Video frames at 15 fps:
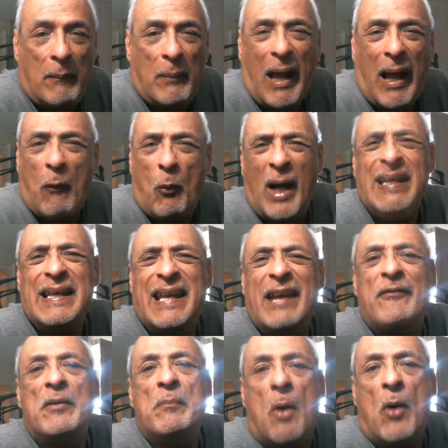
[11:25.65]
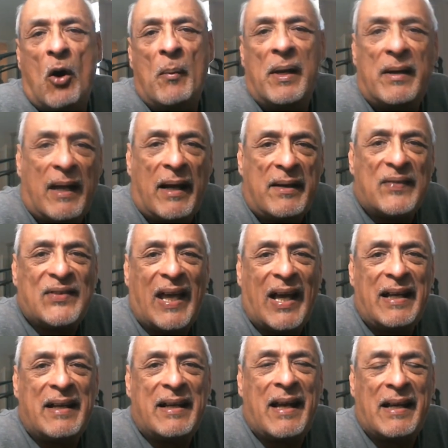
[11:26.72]
at one given moment, I
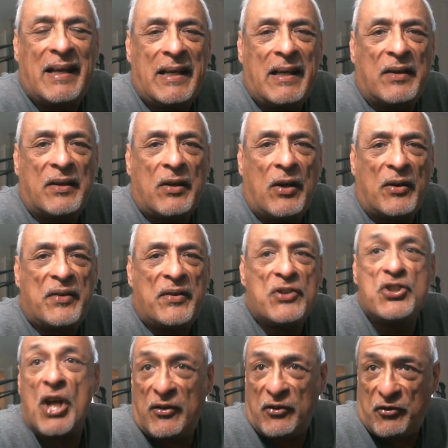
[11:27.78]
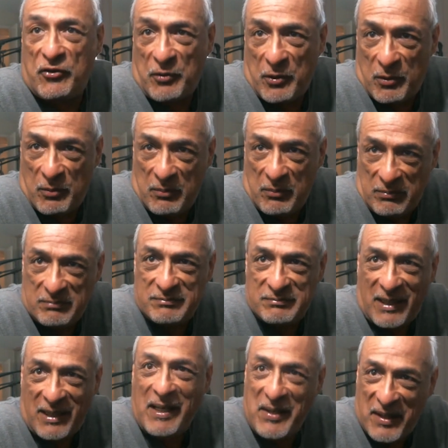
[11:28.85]
decided I needed to go to the gents' room,
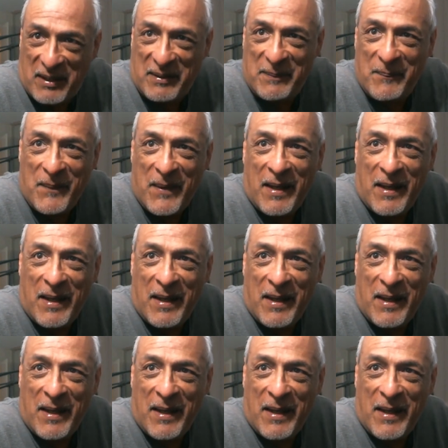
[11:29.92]
and I did.